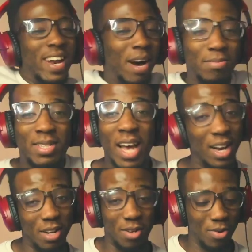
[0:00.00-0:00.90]
I'm
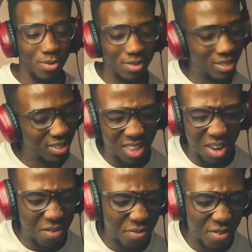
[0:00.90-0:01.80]
telling you.
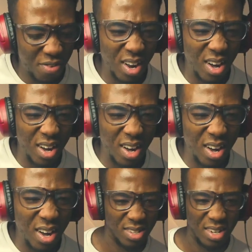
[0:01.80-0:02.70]
Different class.
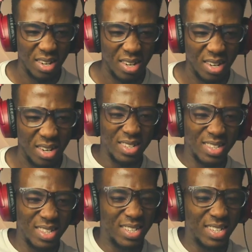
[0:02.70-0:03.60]

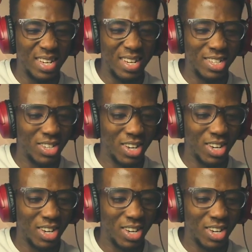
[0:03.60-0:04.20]
This ninja.